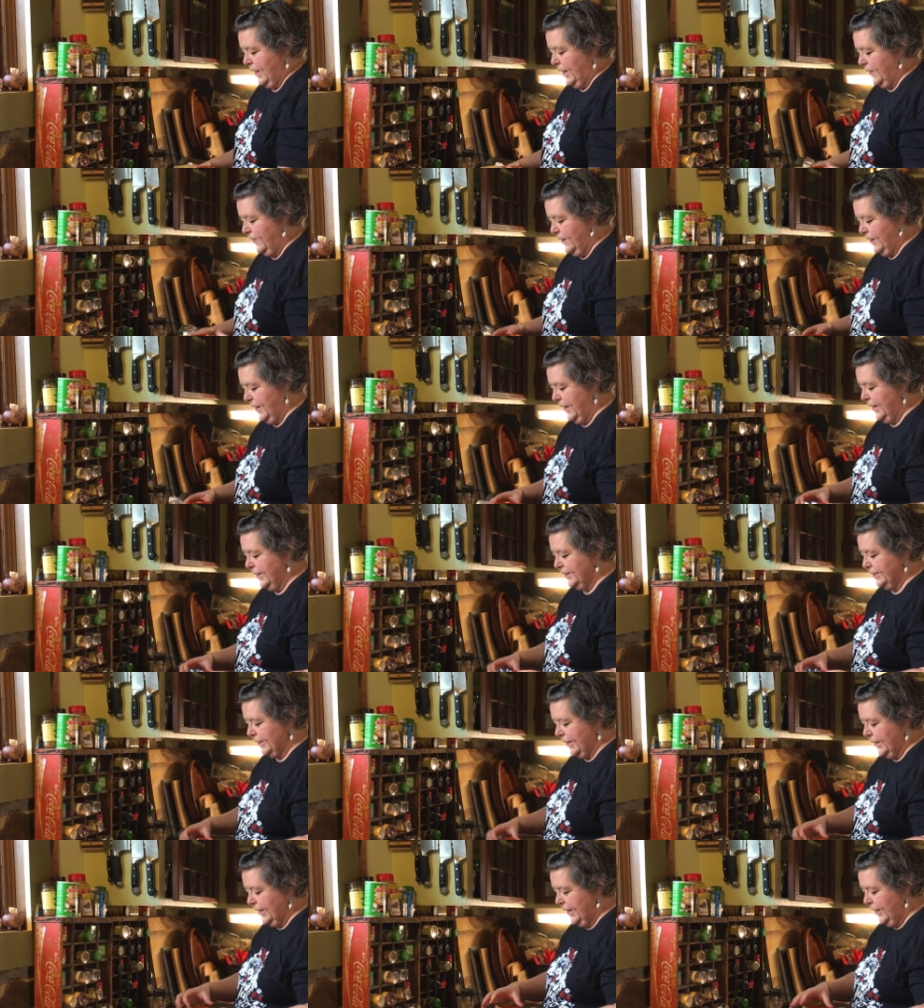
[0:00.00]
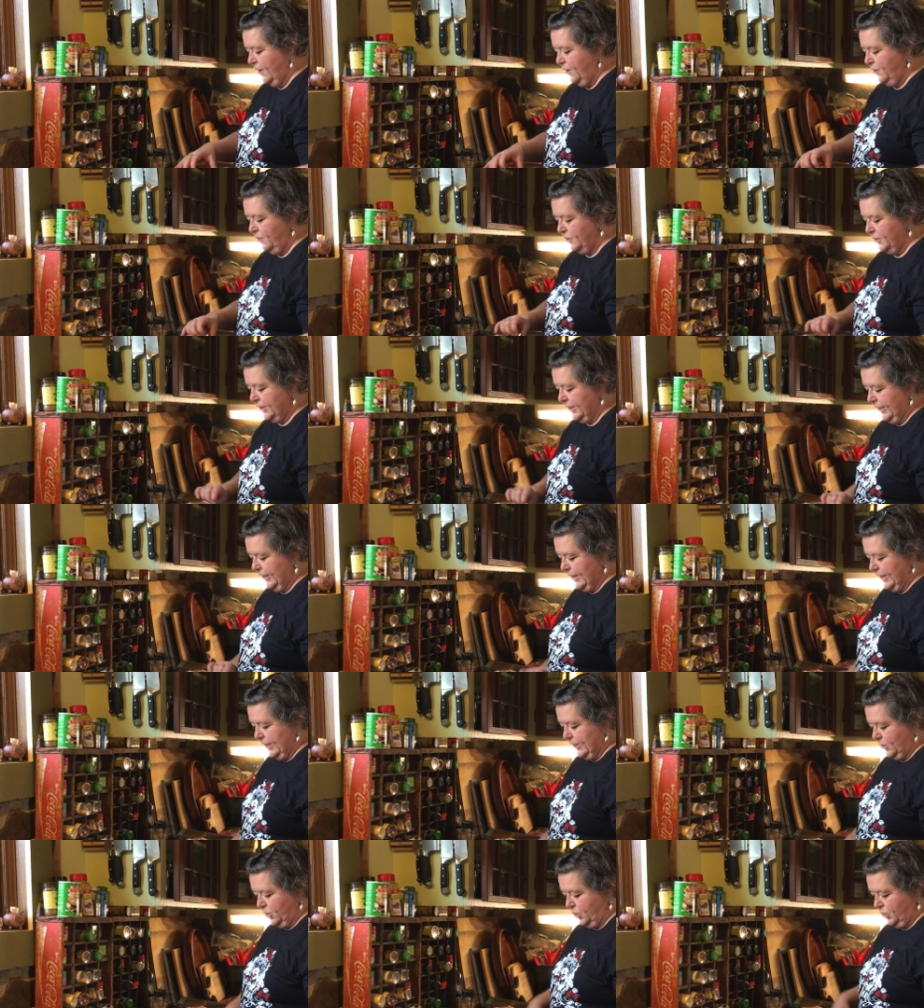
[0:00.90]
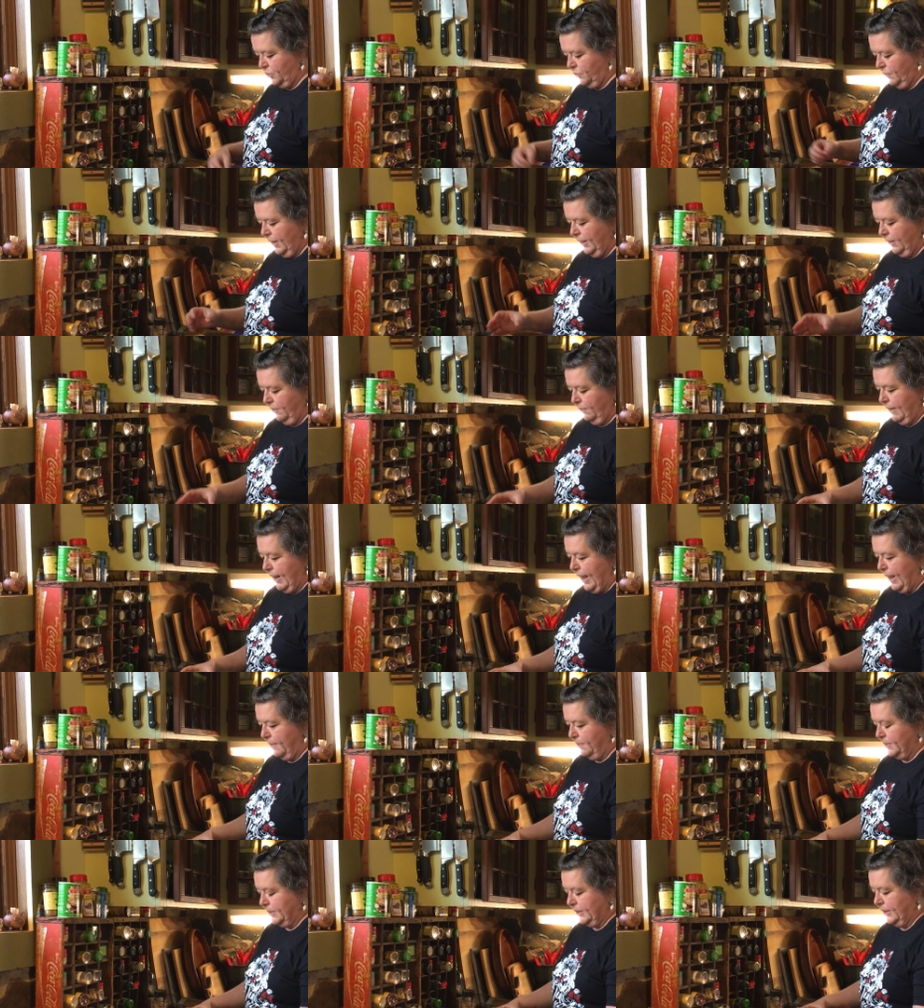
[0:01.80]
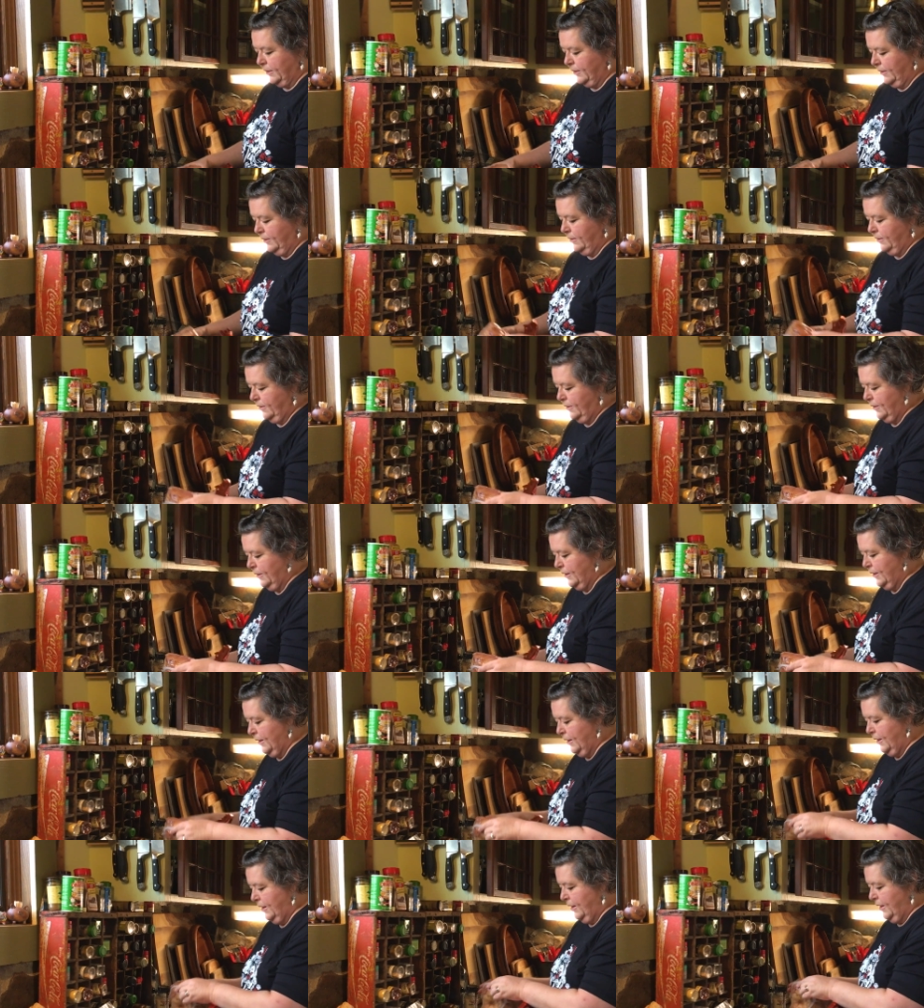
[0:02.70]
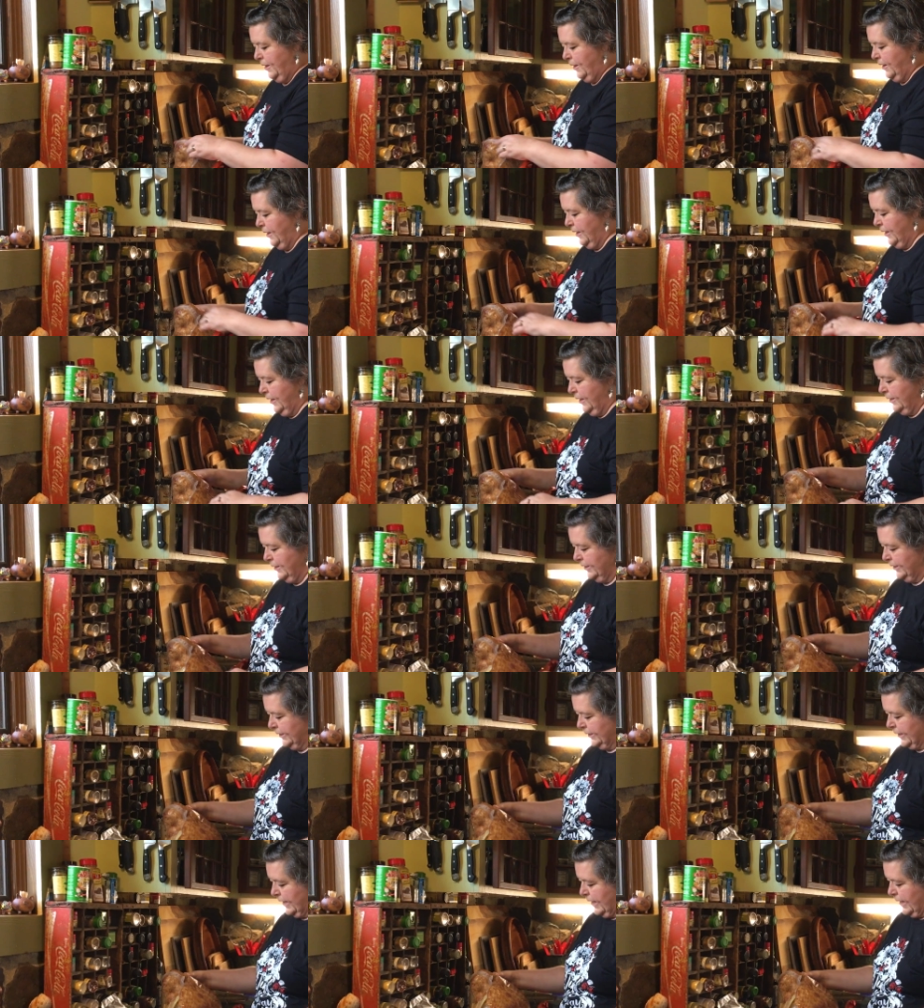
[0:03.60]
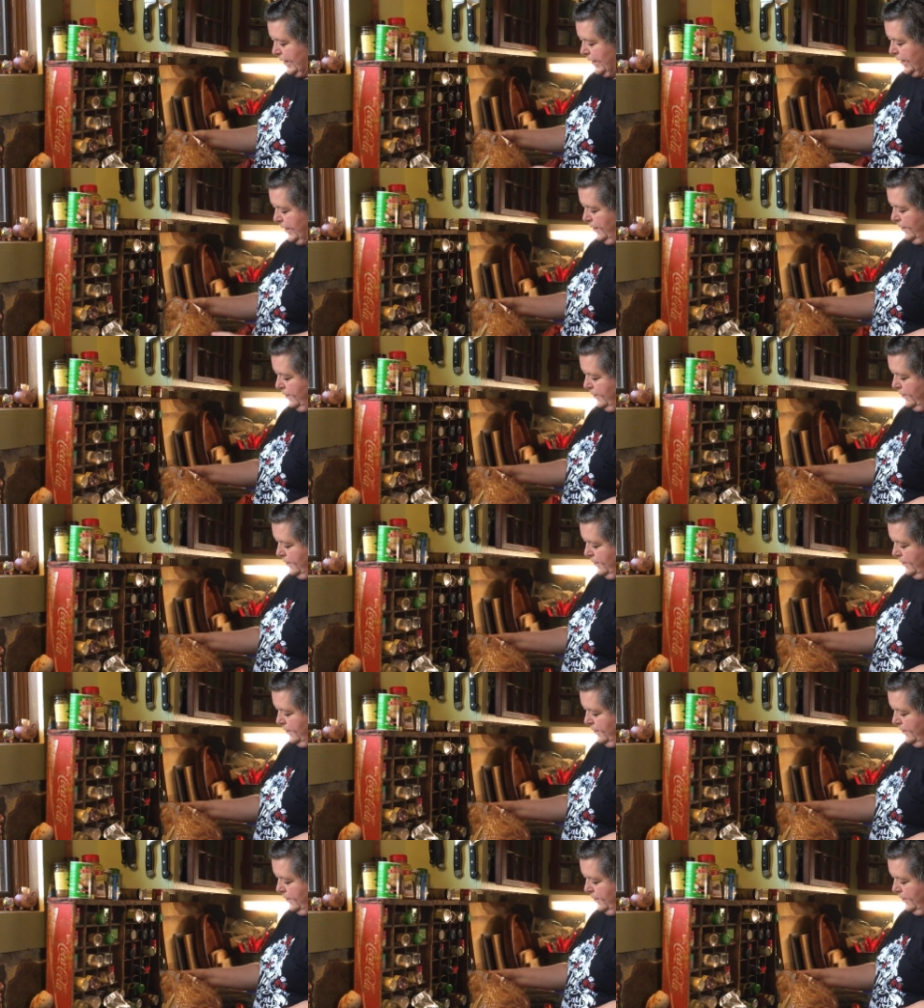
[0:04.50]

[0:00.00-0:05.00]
And then inside here, you'll see that it's shrink wrapped. Inside,